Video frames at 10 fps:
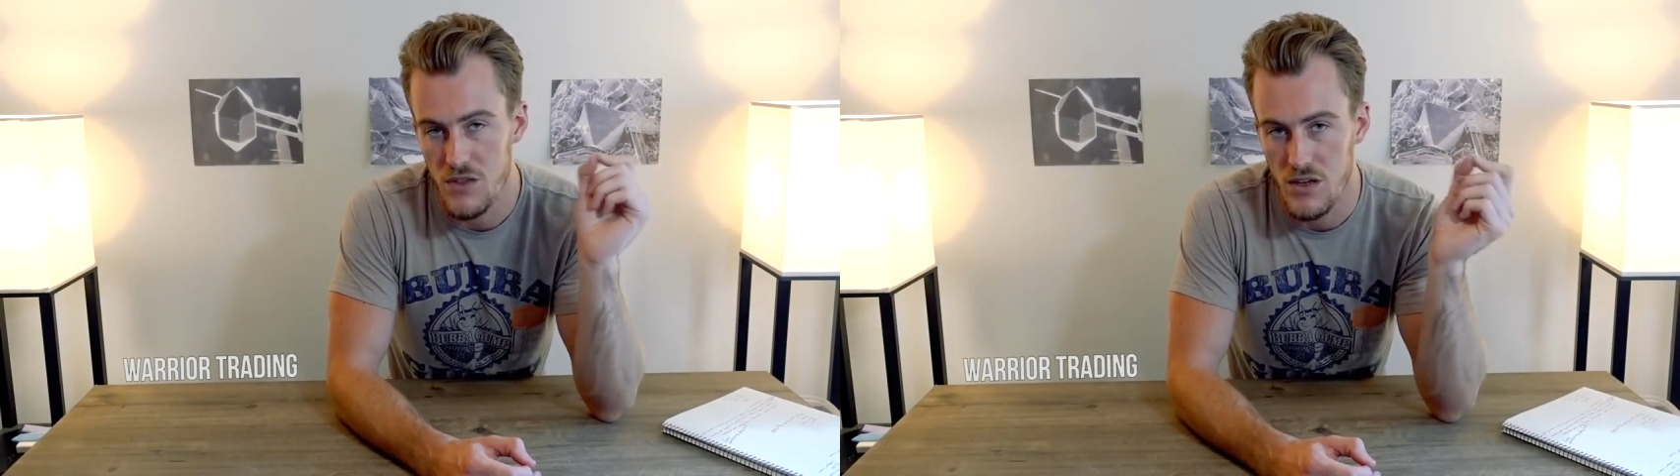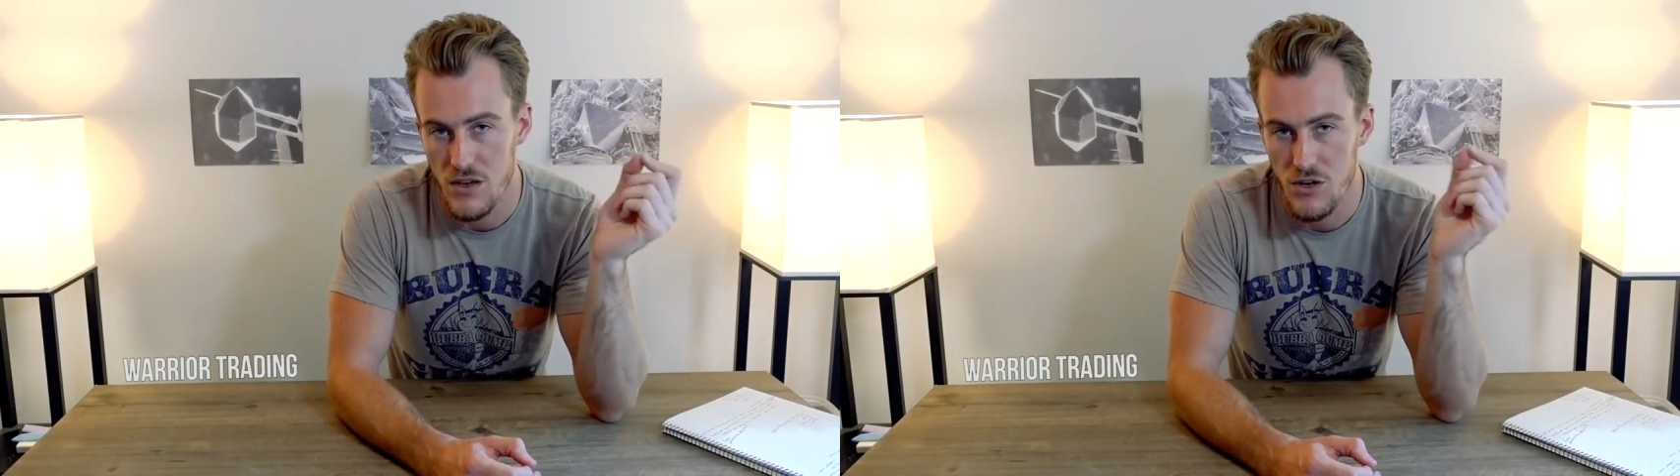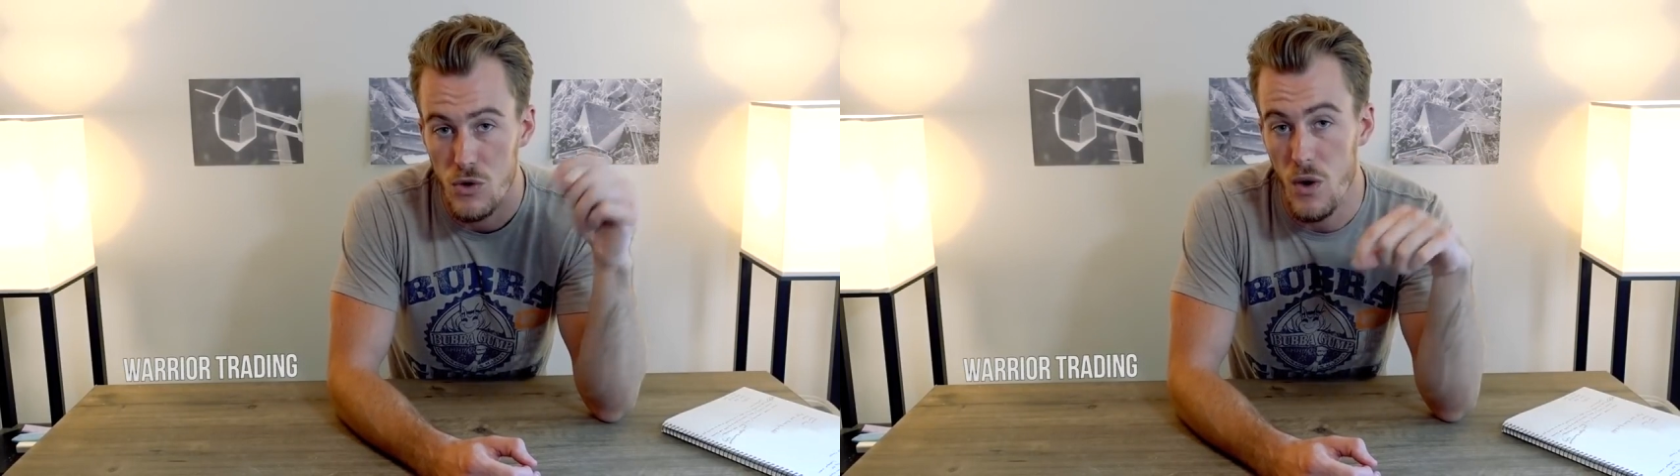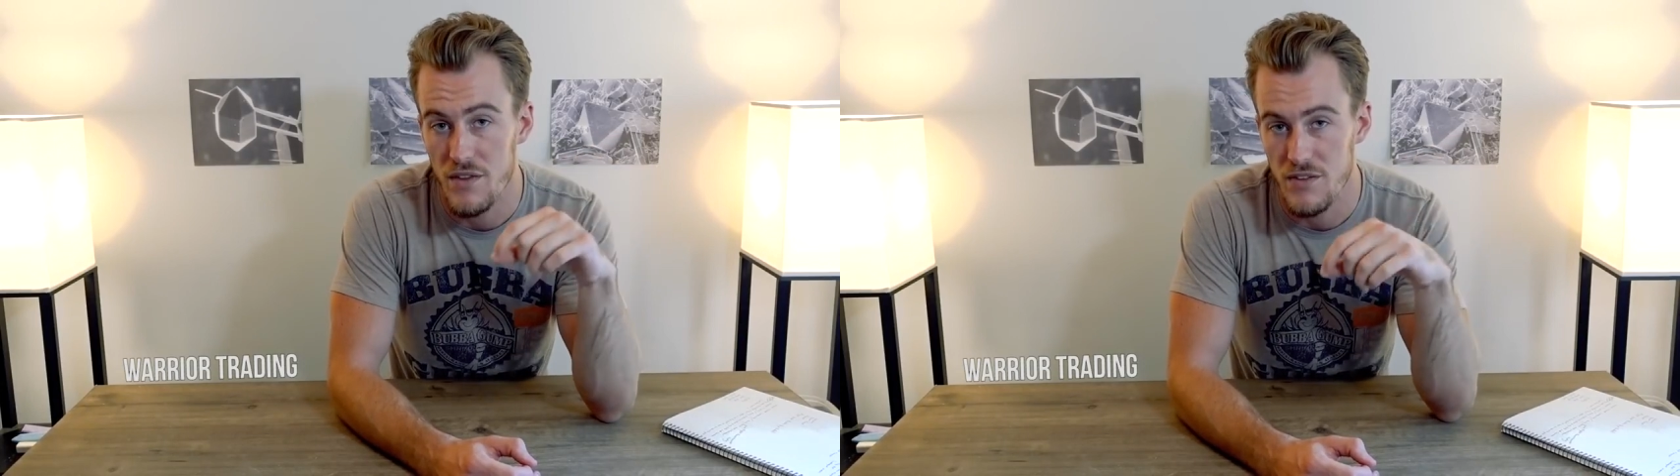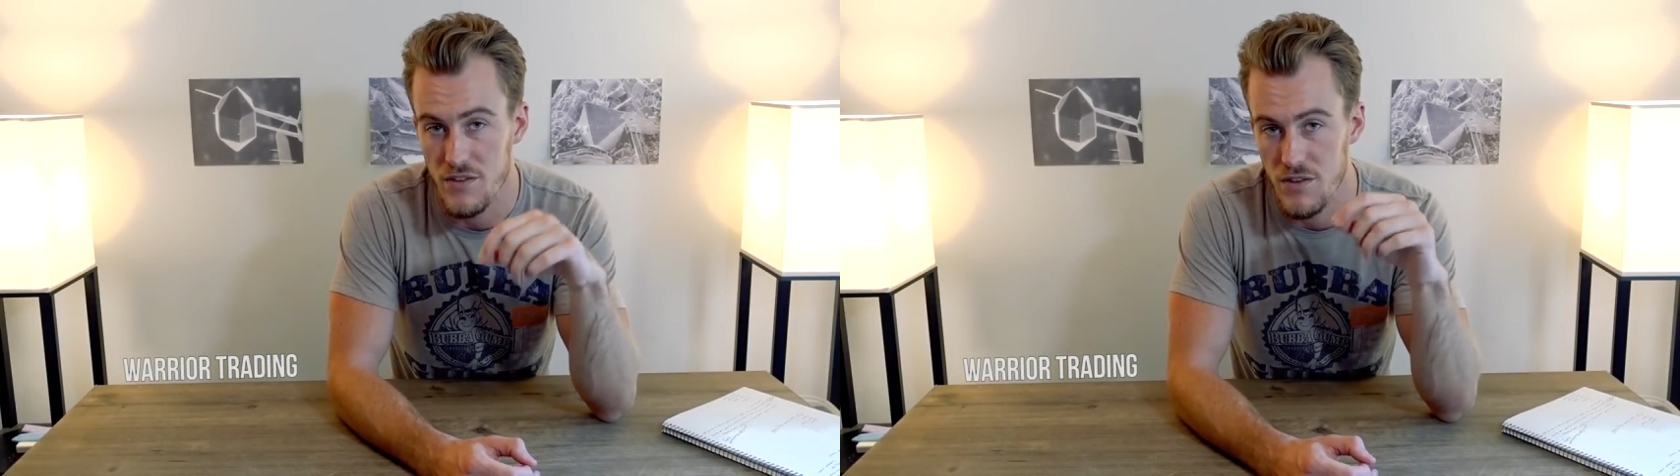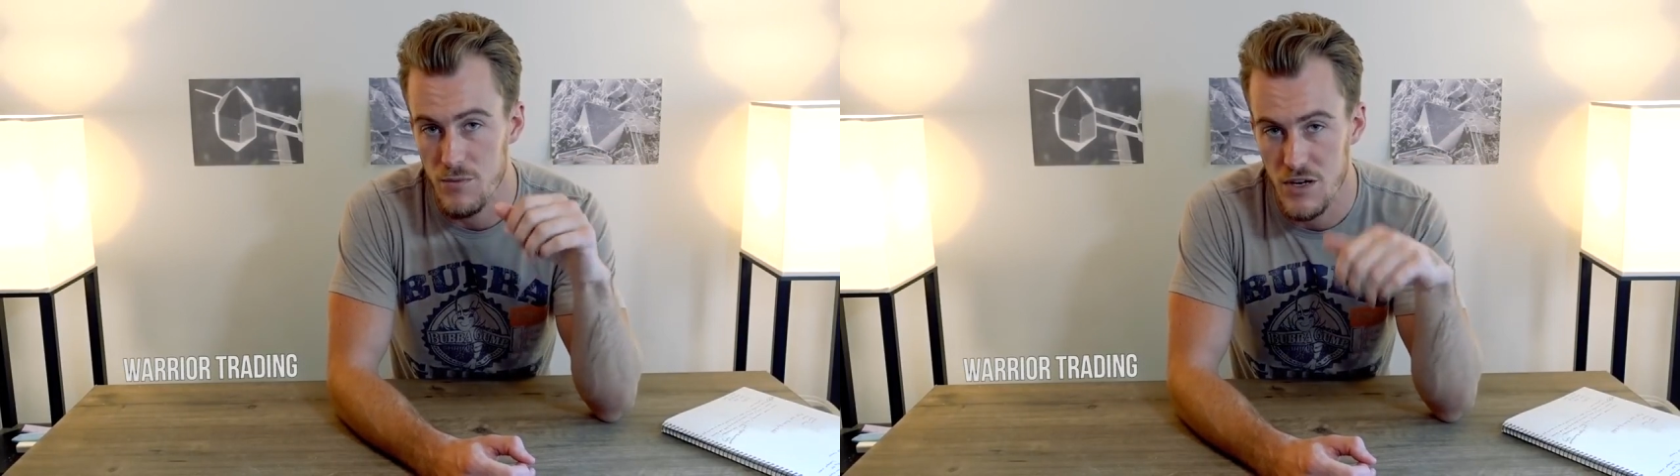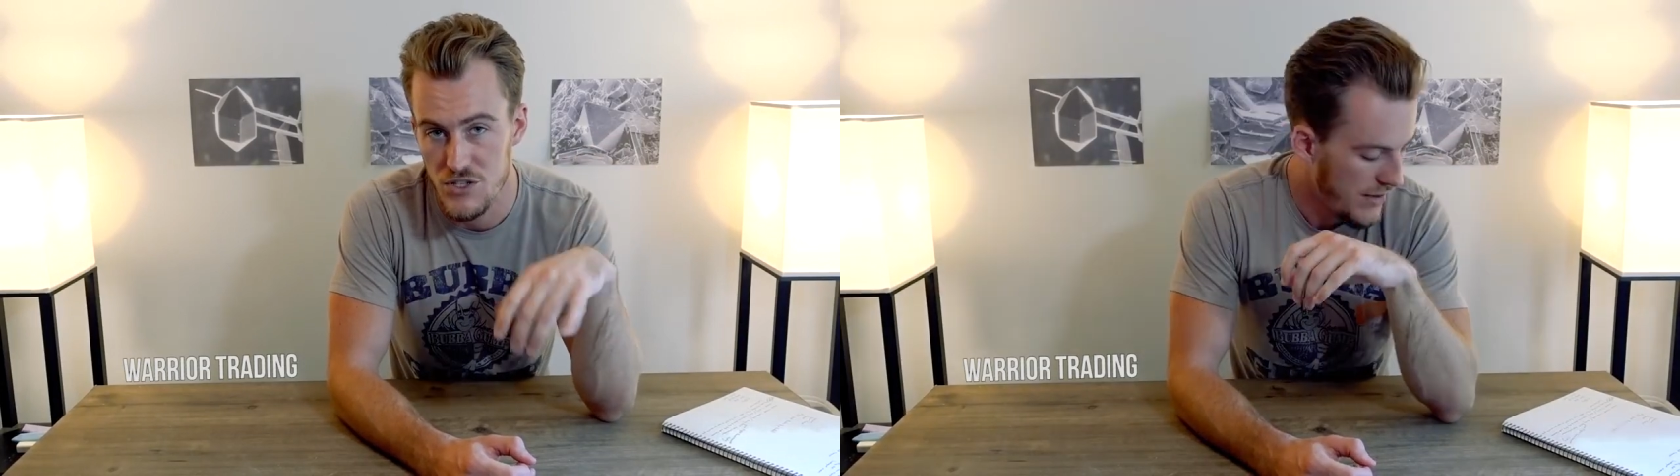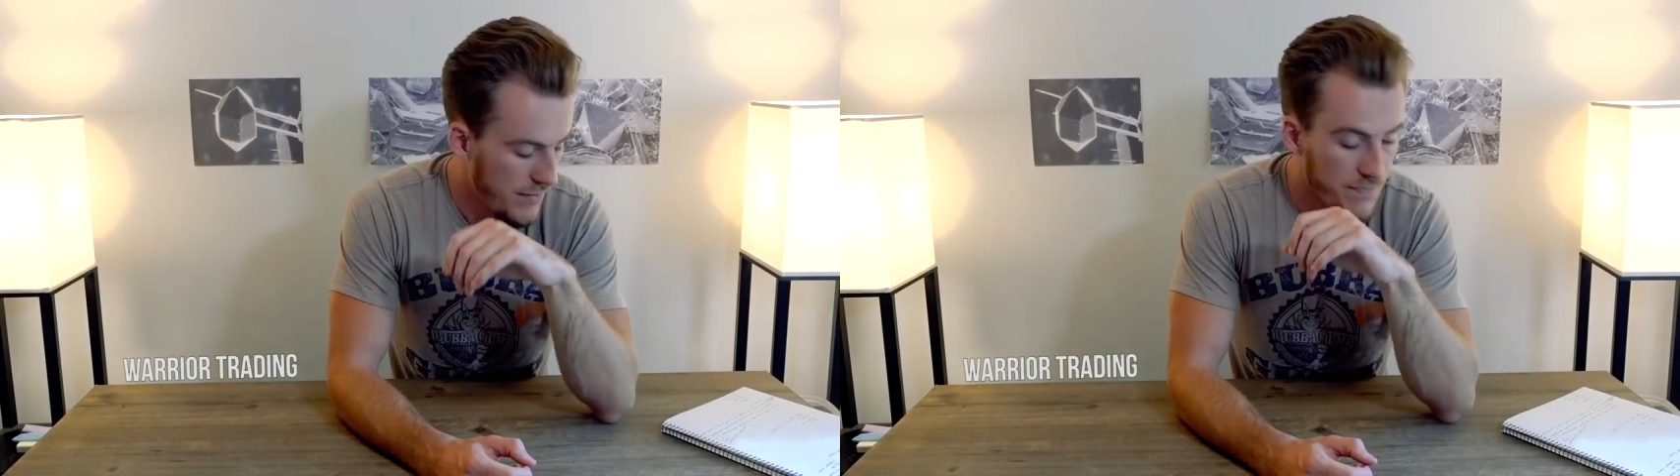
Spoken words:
the nuances as much.